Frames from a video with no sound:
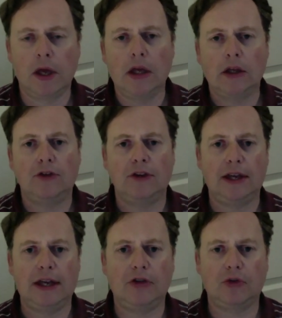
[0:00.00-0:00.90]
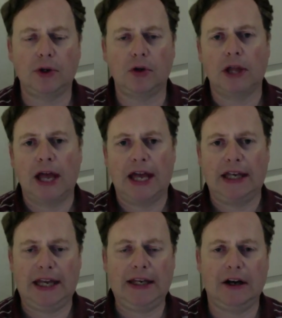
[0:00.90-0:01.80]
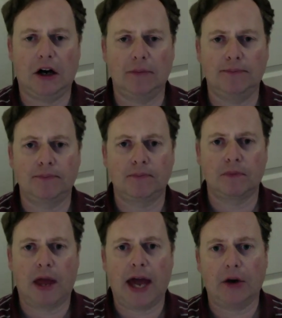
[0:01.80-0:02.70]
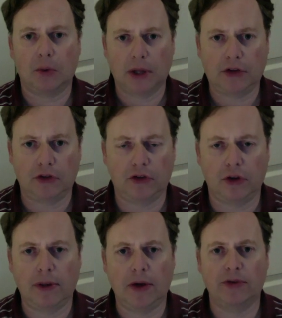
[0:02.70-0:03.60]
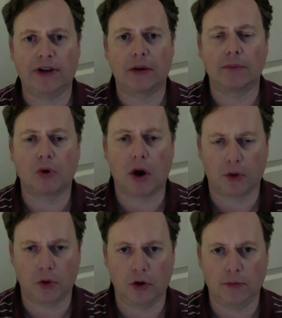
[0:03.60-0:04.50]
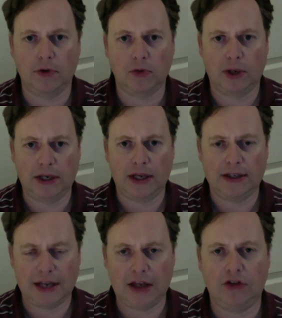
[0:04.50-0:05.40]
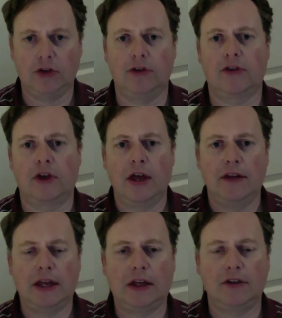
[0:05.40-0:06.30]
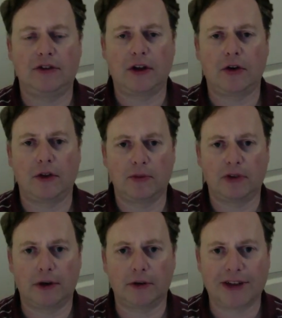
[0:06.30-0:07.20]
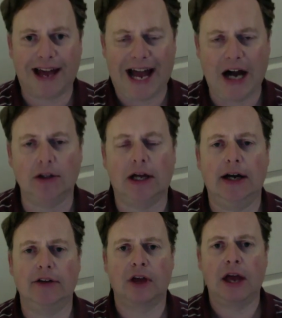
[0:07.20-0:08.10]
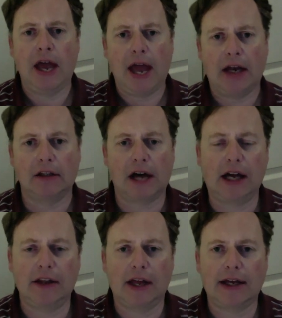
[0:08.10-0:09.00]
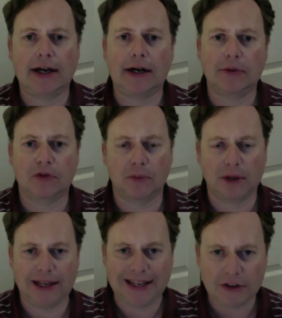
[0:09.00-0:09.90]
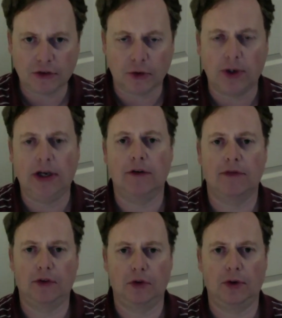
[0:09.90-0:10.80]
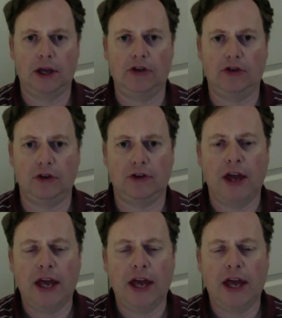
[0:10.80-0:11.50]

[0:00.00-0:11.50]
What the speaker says: You see, Israel and Edom had a relationship. It was like a brotherhood between nations. They considered themselves allies. And a lot of that comes from the history of the two nations.